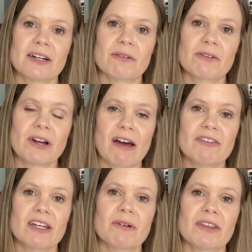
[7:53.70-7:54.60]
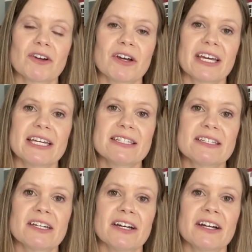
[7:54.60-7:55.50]
crafting with your Cricut
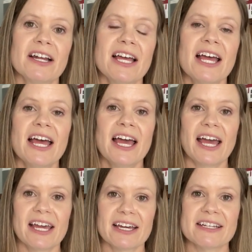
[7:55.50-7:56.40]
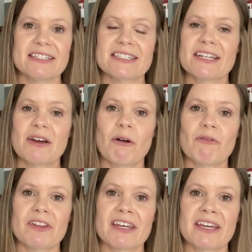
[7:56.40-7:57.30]
easier, and
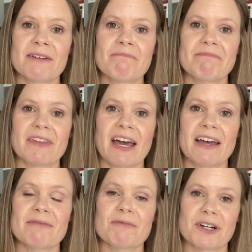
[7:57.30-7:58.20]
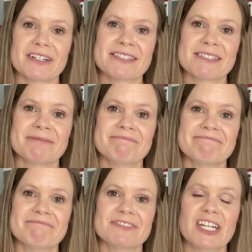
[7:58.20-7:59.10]
hopefully that works.
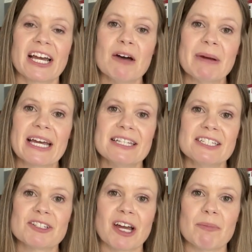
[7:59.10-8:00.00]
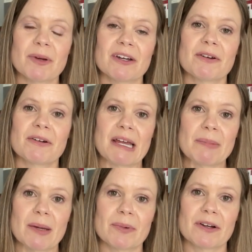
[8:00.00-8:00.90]
Check out my Etsy shop at
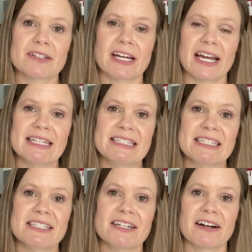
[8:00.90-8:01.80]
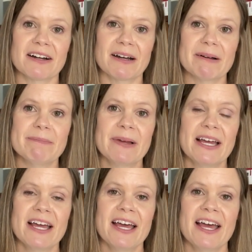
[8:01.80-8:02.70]
hooraypaper.etsy.com,
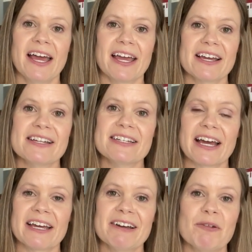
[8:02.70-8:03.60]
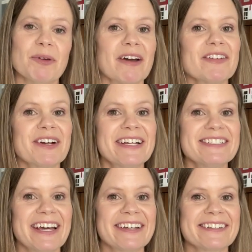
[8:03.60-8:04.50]
and I hope you have a great
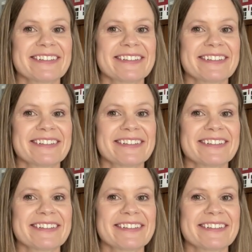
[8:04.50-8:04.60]
day.